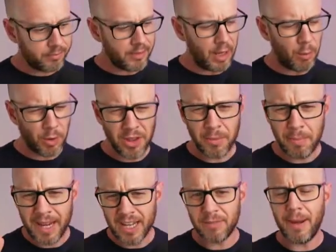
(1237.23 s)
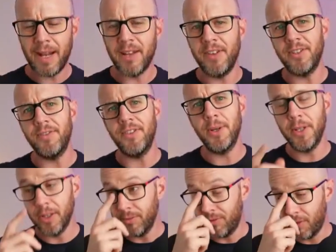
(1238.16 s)
and one of the biggest benefits of doing
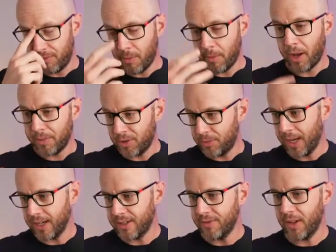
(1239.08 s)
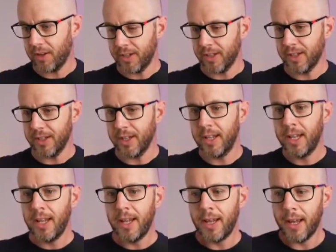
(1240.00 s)
them from my perspective that I've learned,
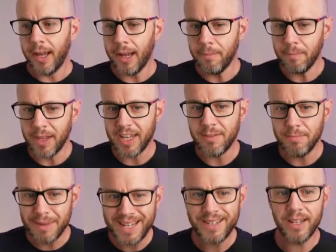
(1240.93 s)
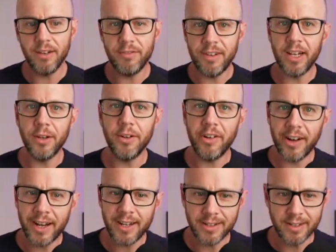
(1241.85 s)
is meeting fellow
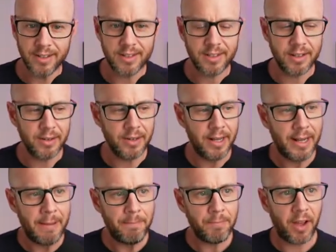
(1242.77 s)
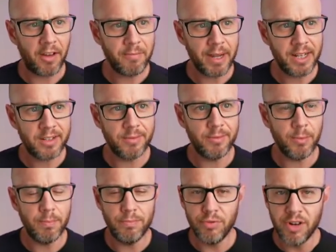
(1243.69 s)
creators. So I've made
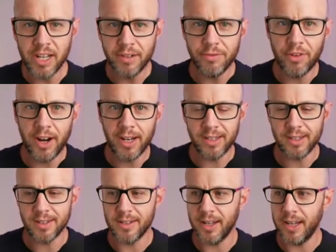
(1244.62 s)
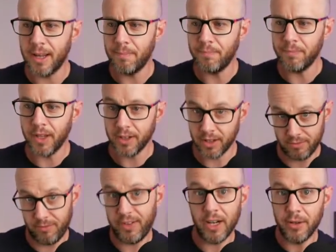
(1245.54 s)
some brilliant friends,
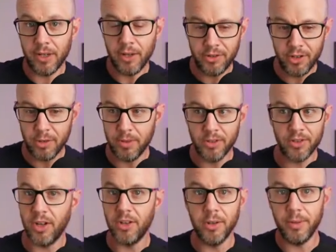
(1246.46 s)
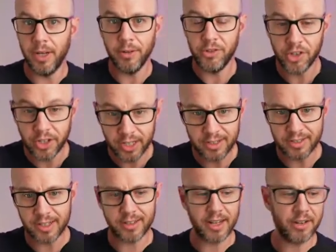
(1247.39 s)
fellow YouTubers, other, you know, journalists,
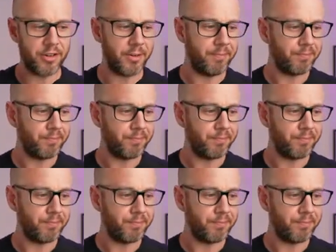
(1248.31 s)
etc.,